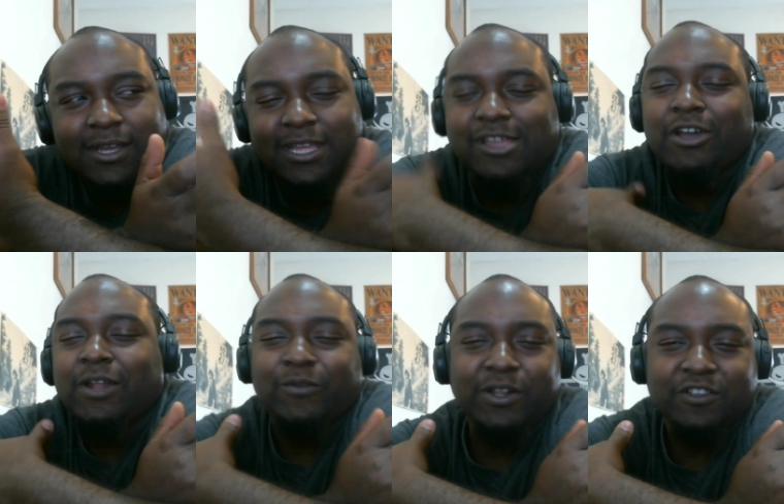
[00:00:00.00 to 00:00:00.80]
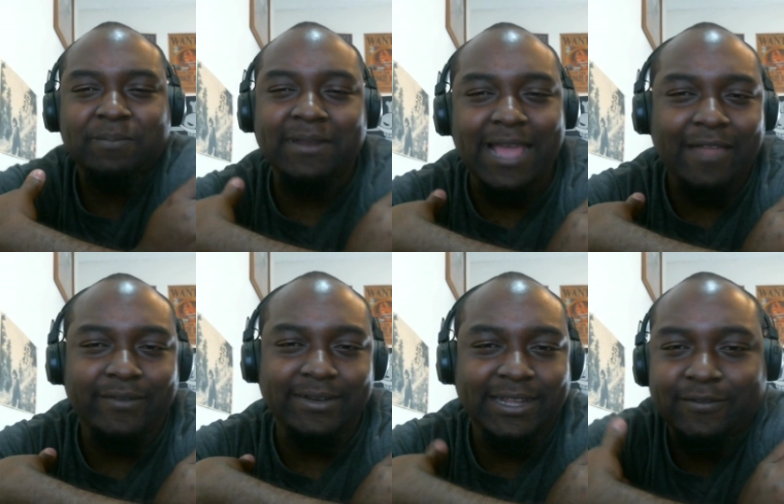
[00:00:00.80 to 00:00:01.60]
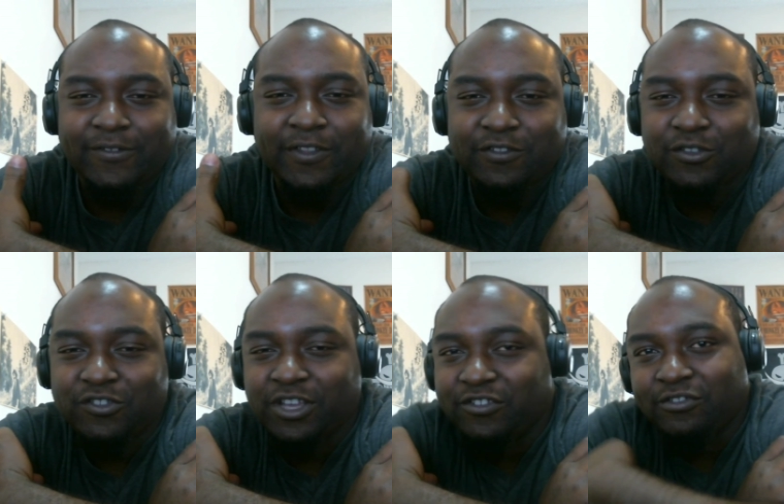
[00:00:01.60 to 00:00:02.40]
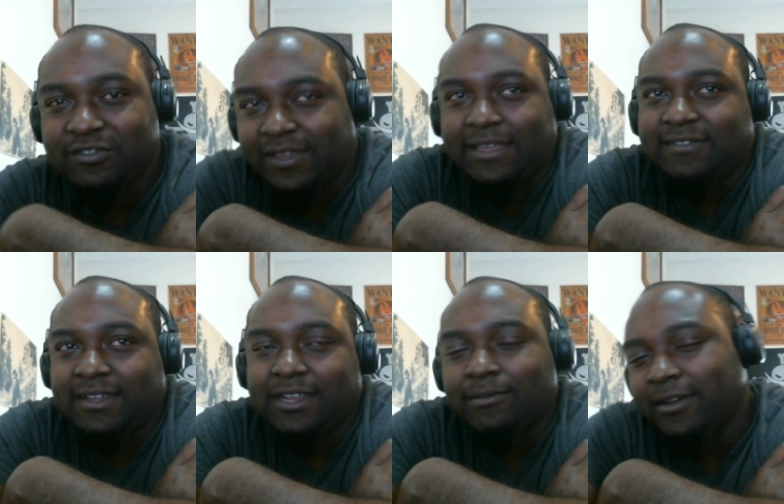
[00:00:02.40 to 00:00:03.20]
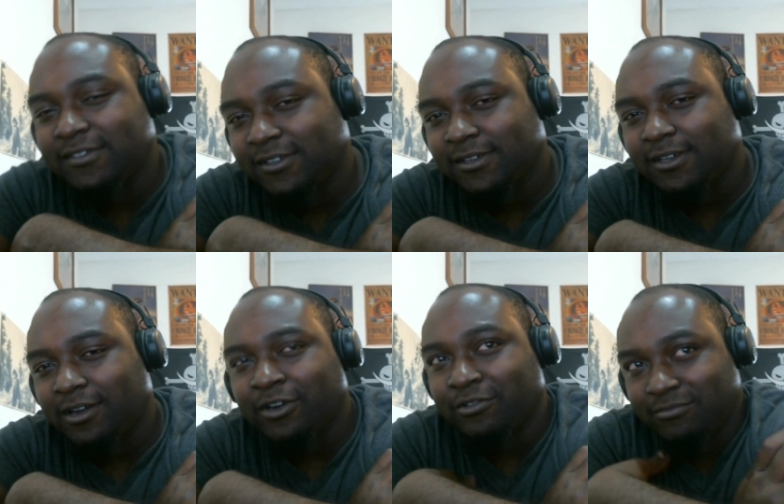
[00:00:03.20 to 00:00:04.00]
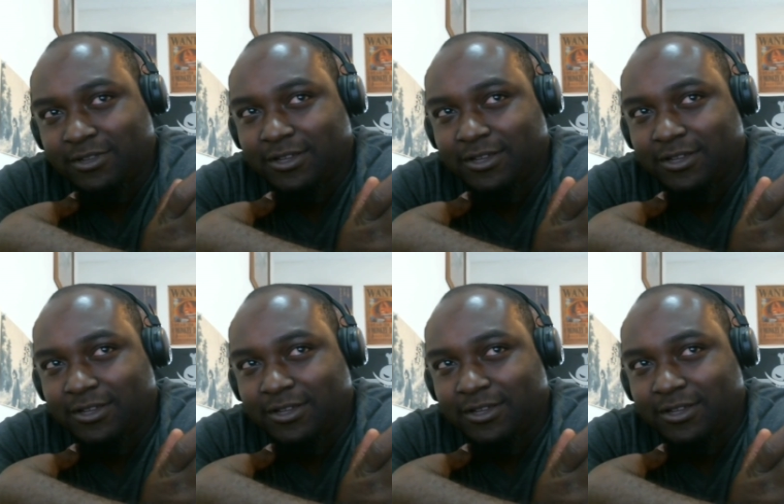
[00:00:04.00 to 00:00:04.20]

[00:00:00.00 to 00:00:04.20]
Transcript: he could have really just been gathering data for the association, just like he said he was, or